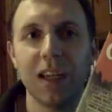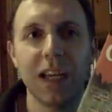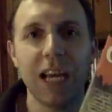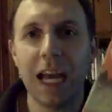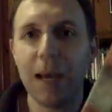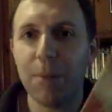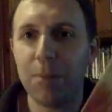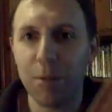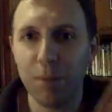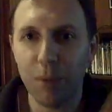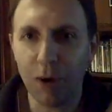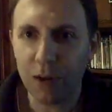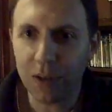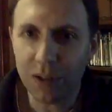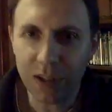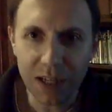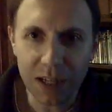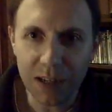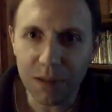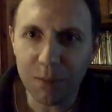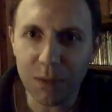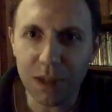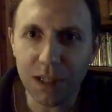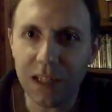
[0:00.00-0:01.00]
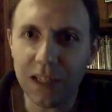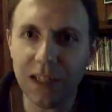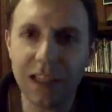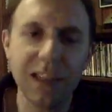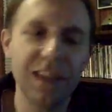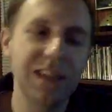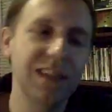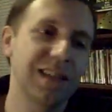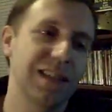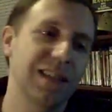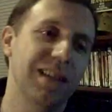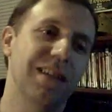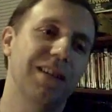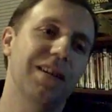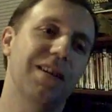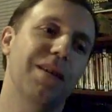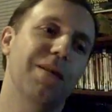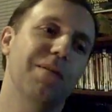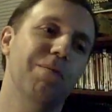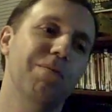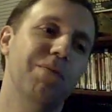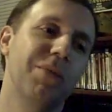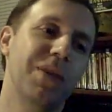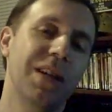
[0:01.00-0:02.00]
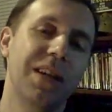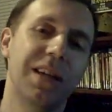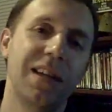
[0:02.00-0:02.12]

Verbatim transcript: Happy Birthday to Me, um,